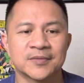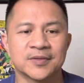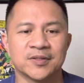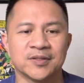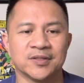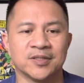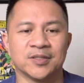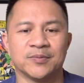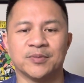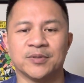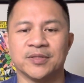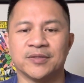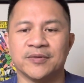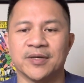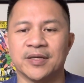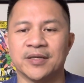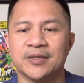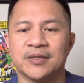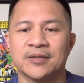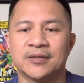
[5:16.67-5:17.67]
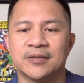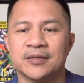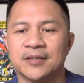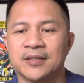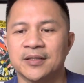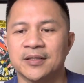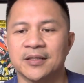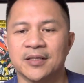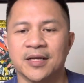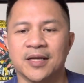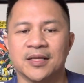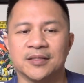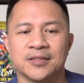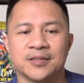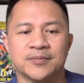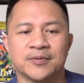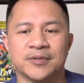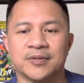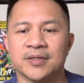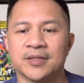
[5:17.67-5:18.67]
Just put it right here. I just
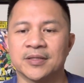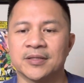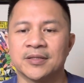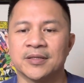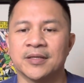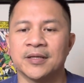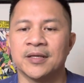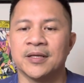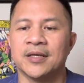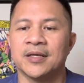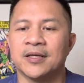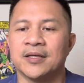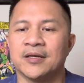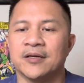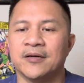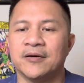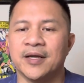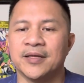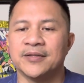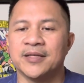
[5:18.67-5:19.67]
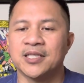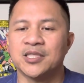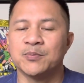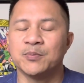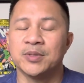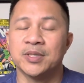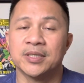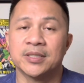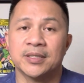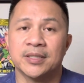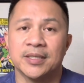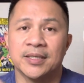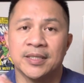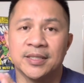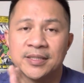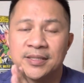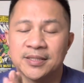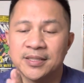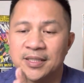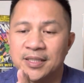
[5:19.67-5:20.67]
put it right. All right. Next book is